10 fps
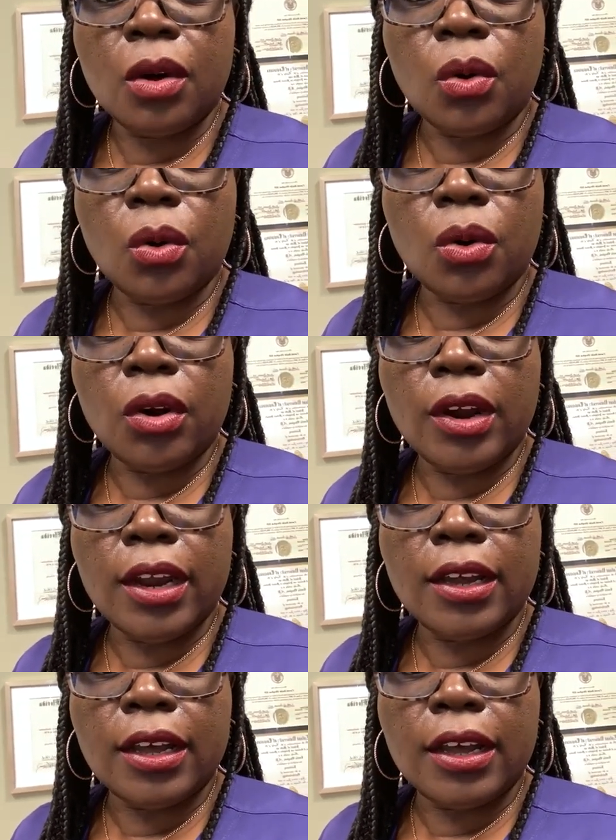or